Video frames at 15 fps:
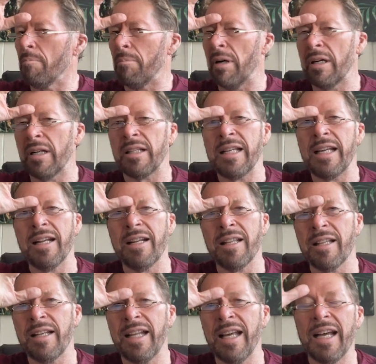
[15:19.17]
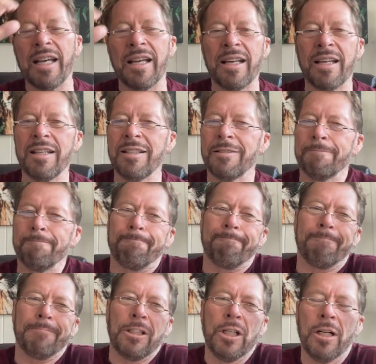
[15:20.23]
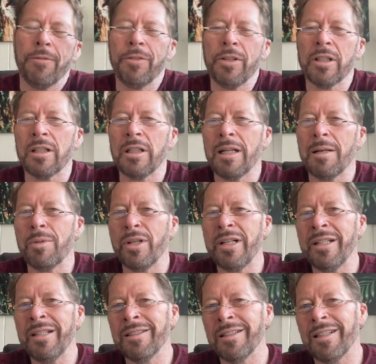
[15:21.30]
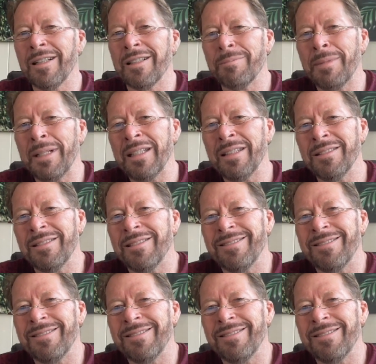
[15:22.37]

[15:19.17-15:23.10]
But at the end of the day, you know if you're collaborating or not, man.